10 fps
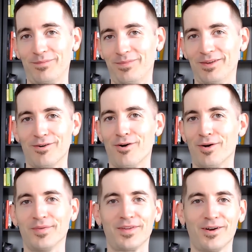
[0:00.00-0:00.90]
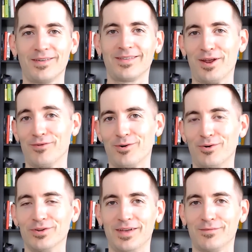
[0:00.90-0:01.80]
your arm start getting
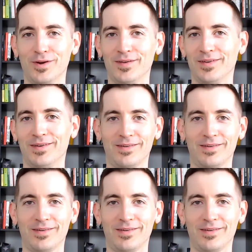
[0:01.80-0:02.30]
cold and freezing